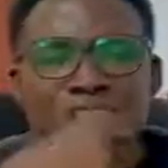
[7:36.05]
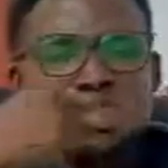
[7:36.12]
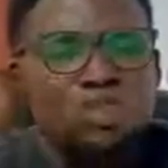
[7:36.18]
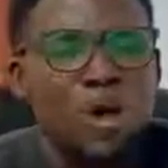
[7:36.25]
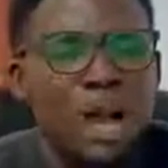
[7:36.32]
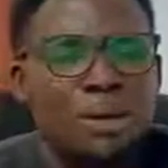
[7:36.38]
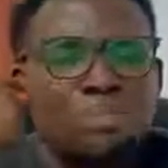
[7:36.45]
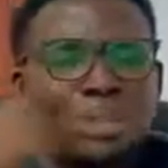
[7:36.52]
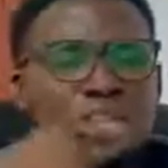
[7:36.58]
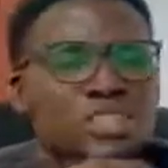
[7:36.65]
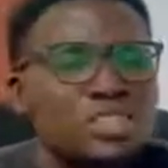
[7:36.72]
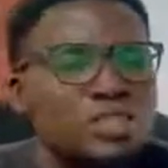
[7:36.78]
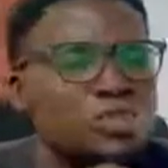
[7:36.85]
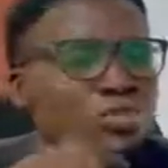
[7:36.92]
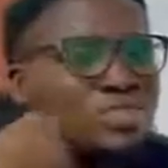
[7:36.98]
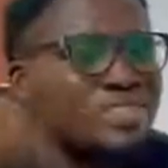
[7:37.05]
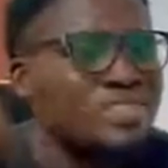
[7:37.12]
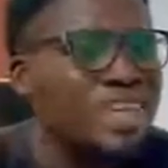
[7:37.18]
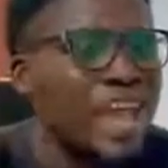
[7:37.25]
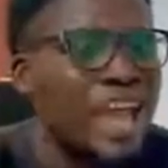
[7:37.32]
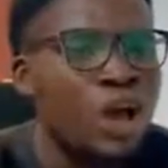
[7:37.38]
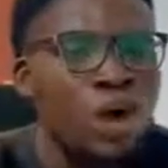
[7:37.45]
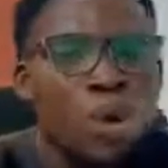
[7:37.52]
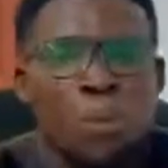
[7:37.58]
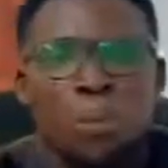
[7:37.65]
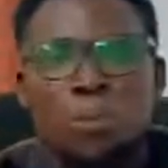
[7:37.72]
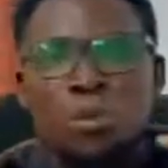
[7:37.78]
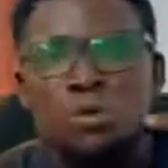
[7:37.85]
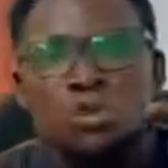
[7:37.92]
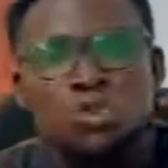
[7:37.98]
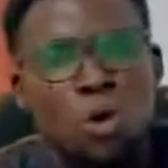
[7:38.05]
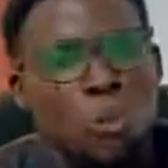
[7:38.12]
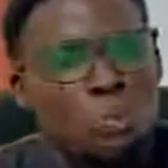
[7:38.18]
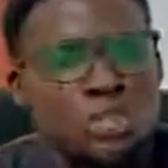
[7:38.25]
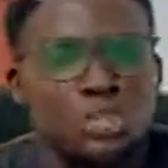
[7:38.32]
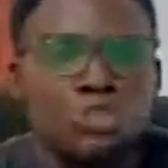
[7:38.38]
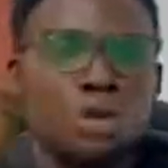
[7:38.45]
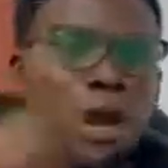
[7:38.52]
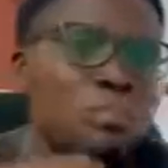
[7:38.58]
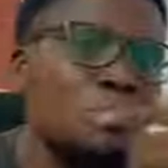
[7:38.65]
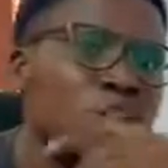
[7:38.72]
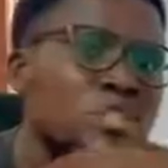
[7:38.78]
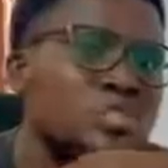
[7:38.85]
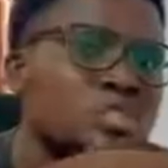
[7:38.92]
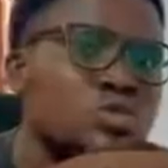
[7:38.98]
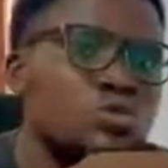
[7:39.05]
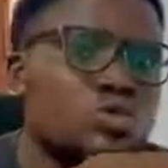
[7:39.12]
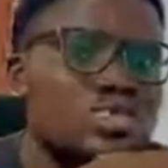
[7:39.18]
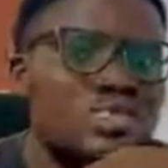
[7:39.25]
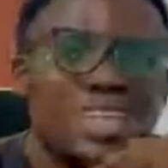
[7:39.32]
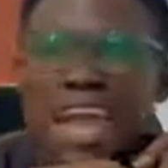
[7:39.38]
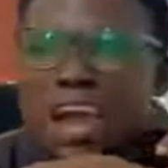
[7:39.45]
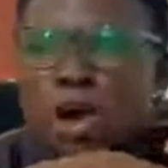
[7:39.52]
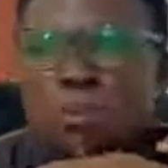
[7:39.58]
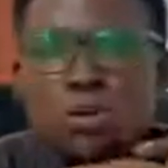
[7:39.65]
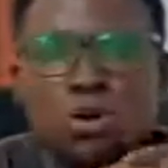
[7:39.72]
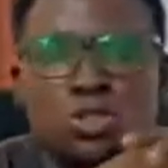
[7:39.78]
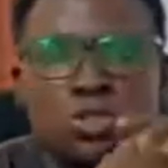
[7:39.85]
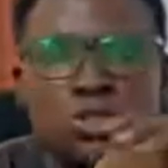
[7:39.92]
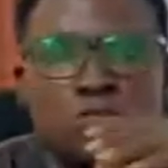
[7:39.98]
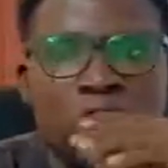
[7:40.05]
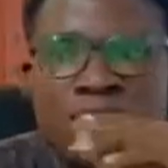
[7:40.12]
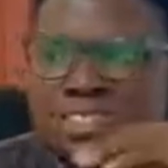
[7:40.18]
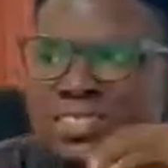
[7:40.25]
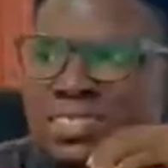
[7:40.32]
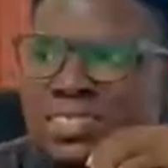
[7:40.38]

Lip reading: Your ability to stir up topics, your ability to stir up controversy.